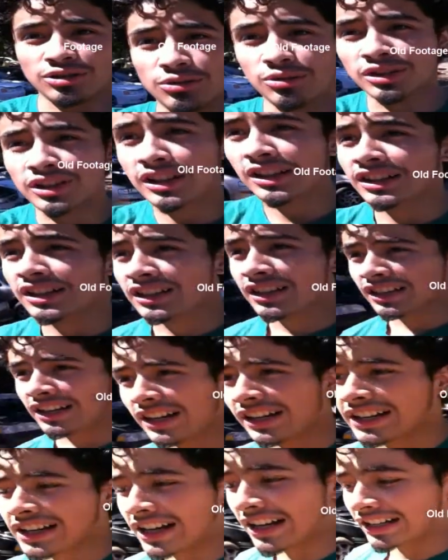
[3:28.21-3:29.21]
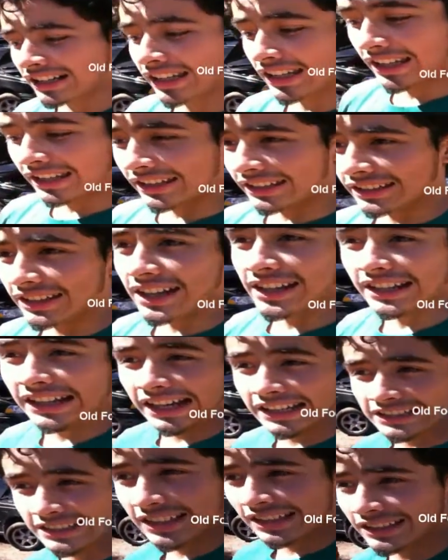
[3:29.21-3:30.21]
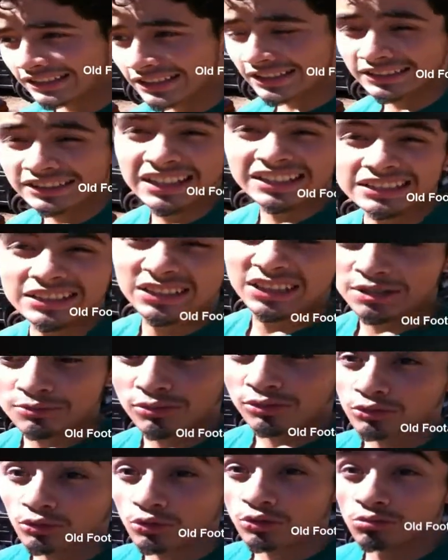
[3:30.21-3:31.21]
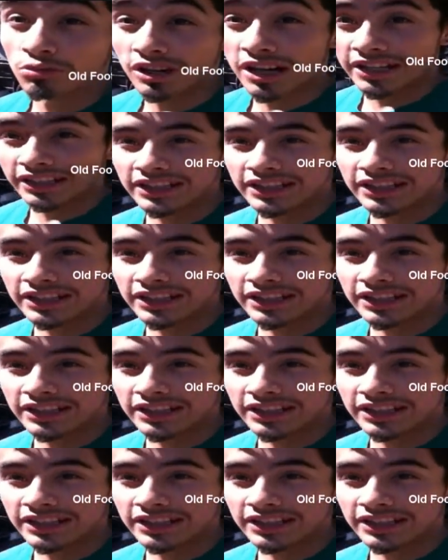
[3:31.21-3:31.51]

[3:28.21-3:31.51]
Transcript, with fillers: See, baby, let me hold you close ride you out like this roller